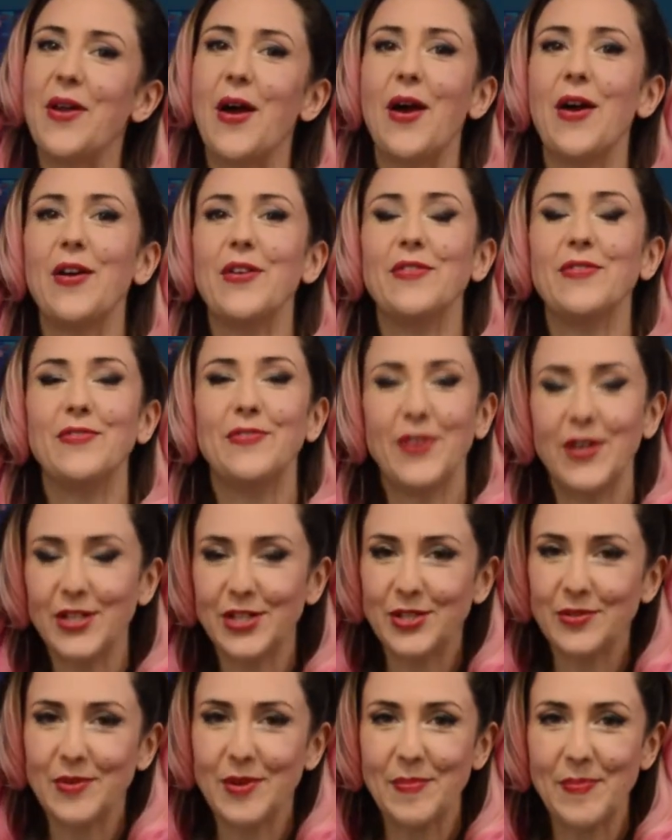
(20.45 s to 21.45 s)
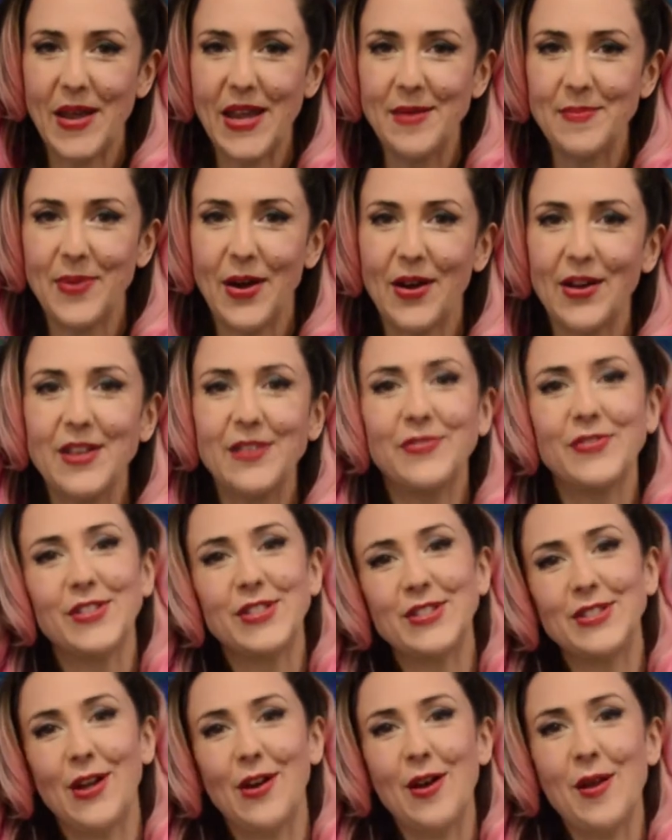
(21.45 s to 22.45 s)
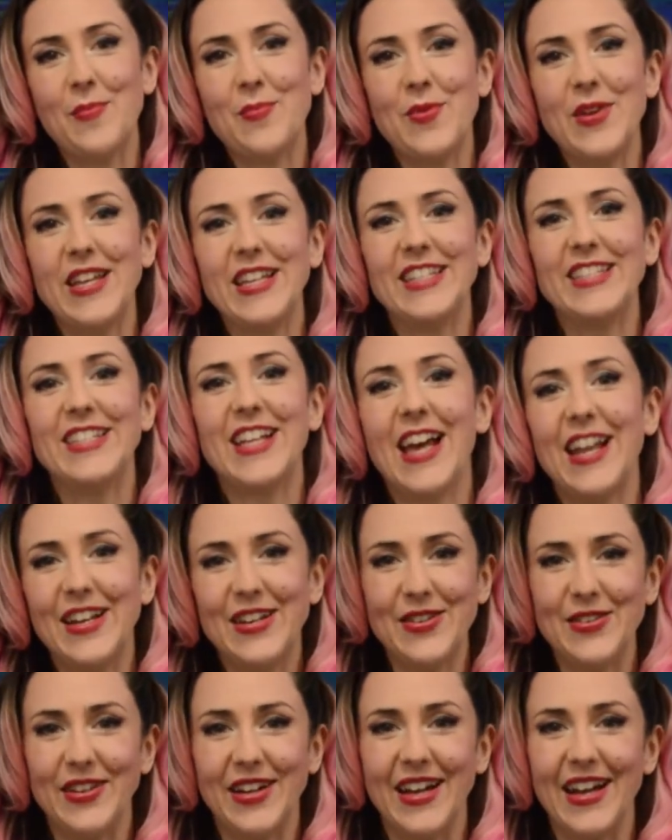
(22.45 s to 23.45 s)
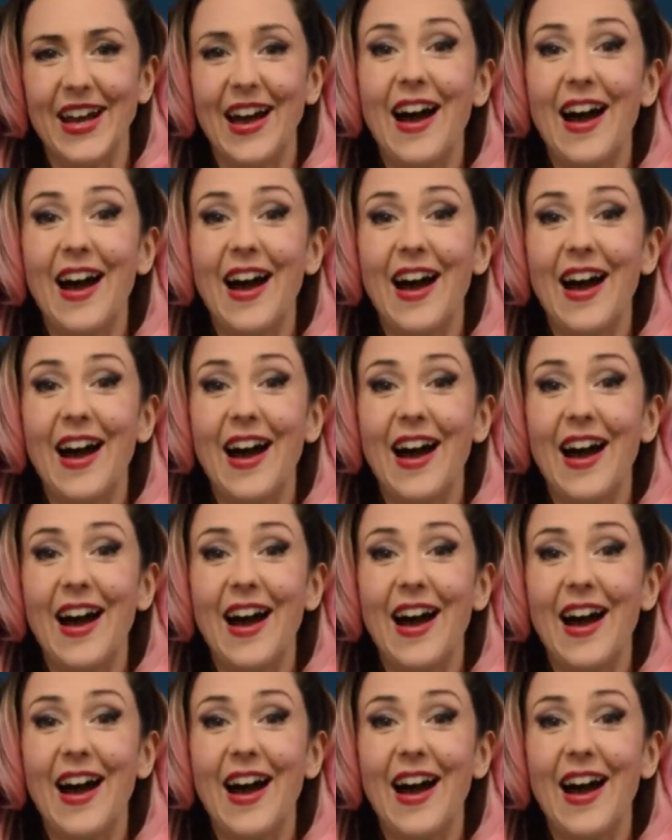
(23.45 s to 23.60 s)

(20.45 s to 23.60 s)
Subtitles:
our virtual paint party for Startup Week Chattanooga.